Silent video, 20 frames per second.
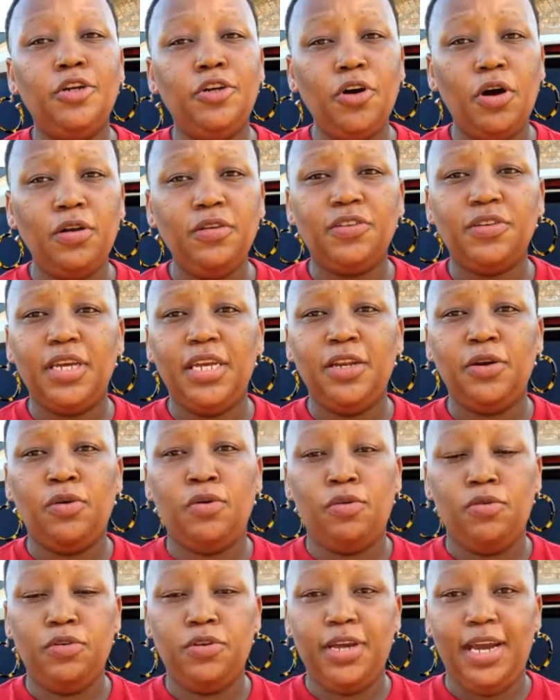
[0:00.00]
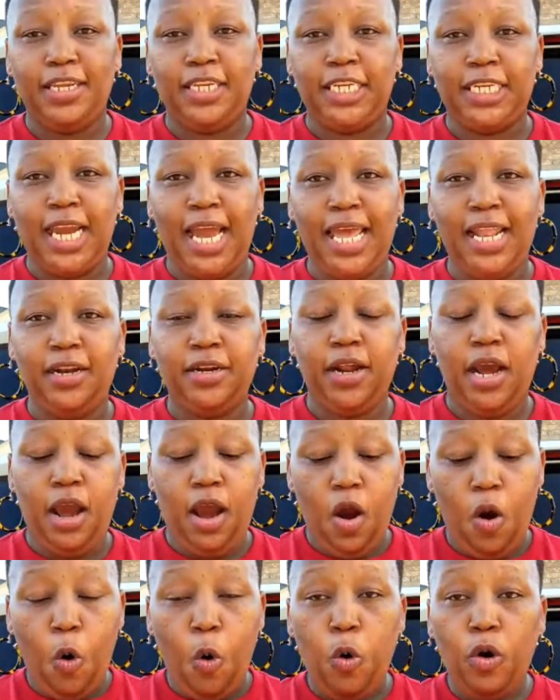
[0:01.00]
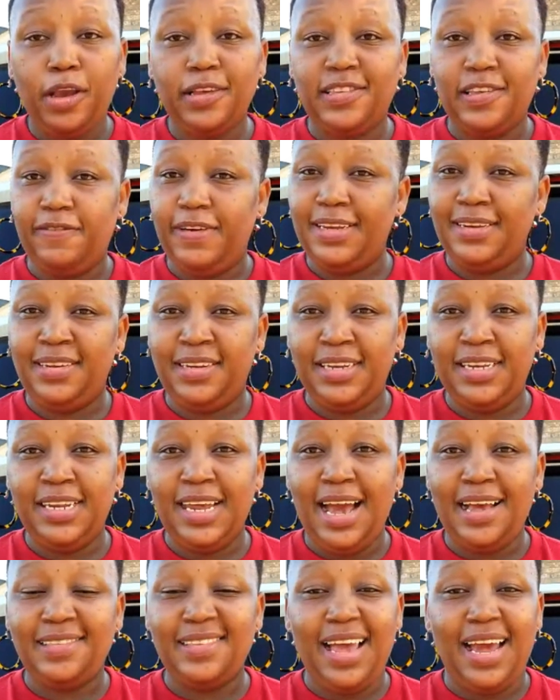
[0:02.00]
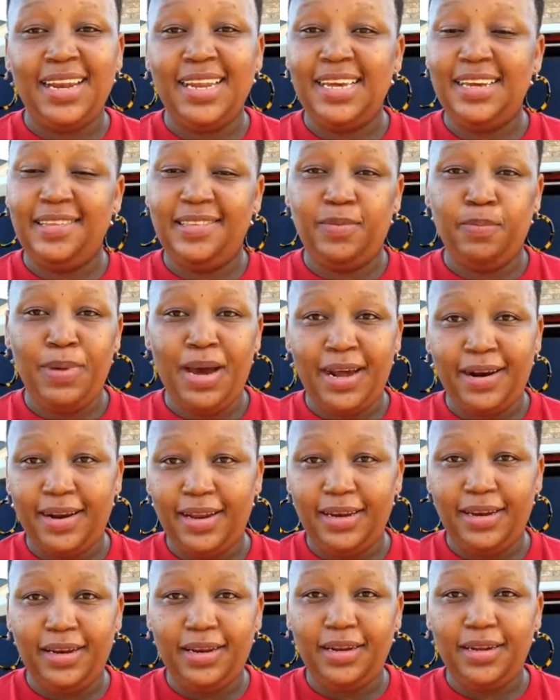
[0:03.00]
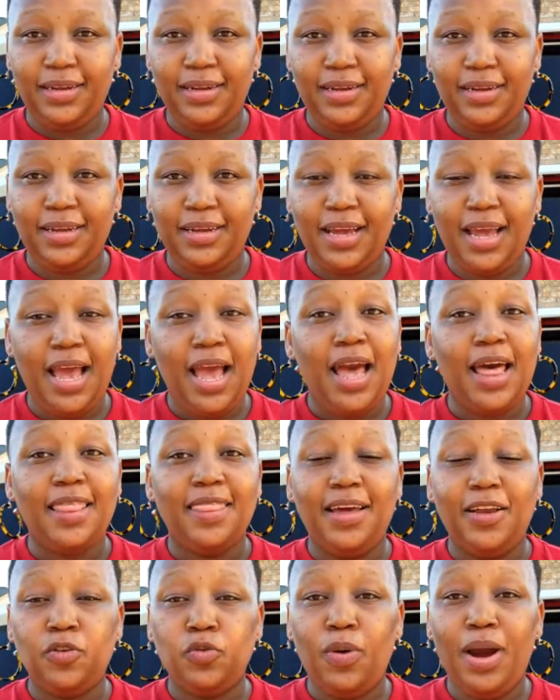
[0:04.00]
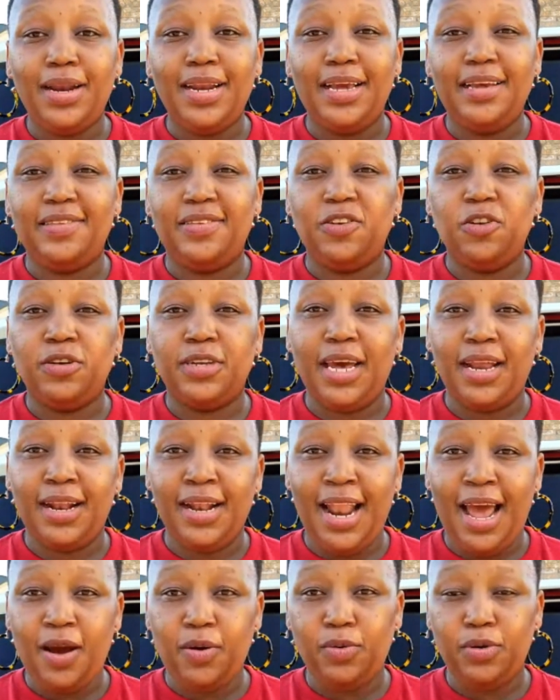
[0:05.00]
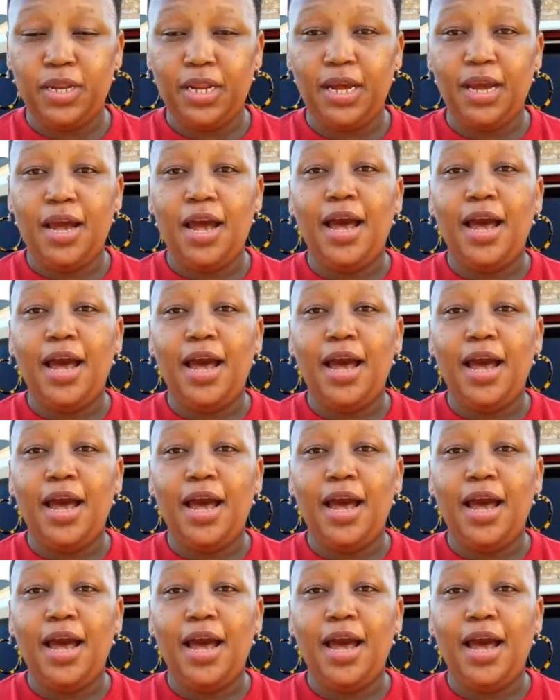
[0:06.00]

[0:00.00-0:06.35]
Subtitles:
Don't include your child who is 17 years and he's married. That one is not allowed.